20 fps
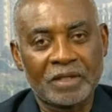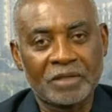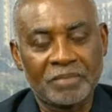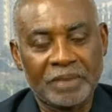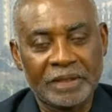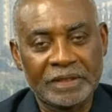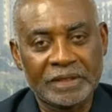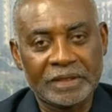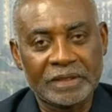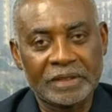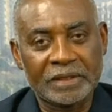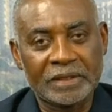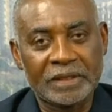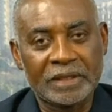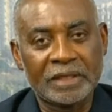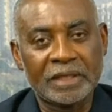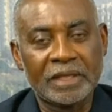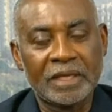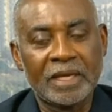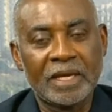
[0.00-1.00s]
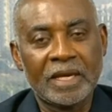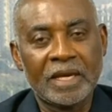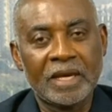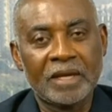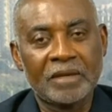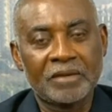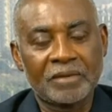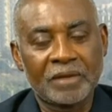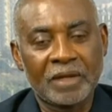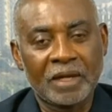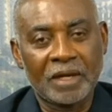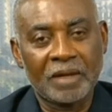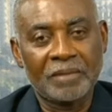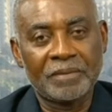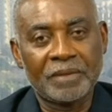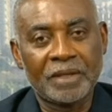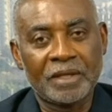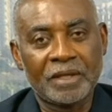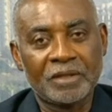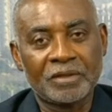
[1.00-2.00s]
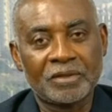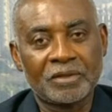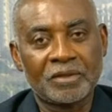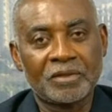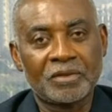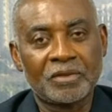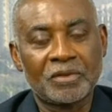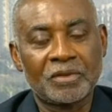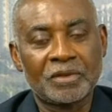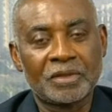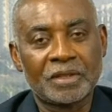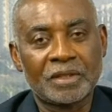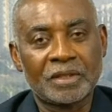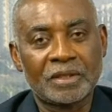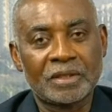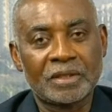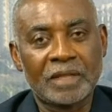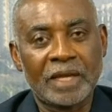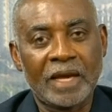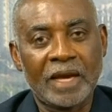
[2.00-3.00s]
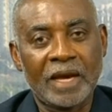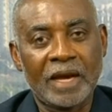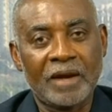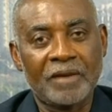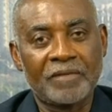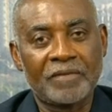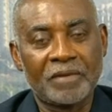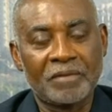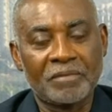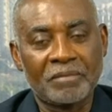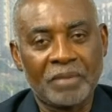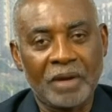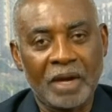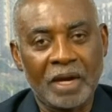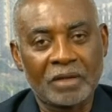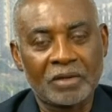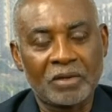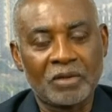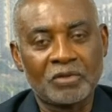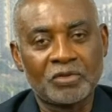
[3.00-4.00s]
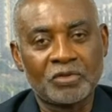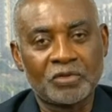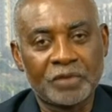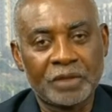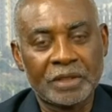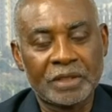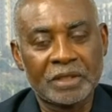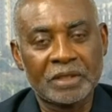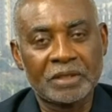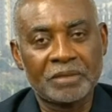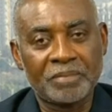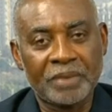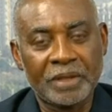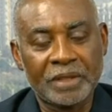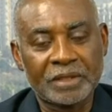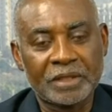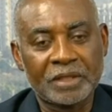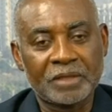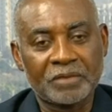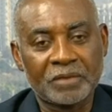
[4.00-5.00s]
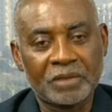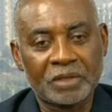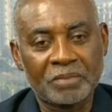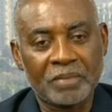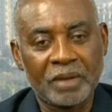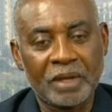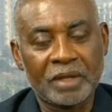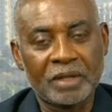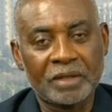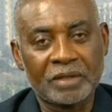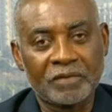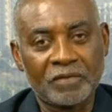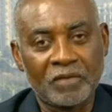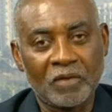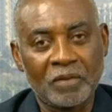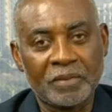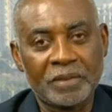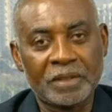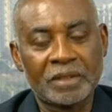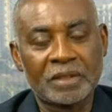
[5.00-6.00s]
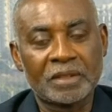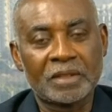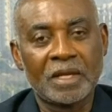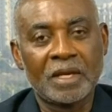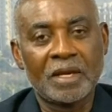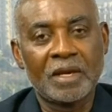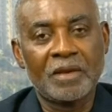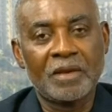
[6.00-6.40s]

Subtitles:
specialty and to help the institutions that have embarked on treating patients with spinal deformities.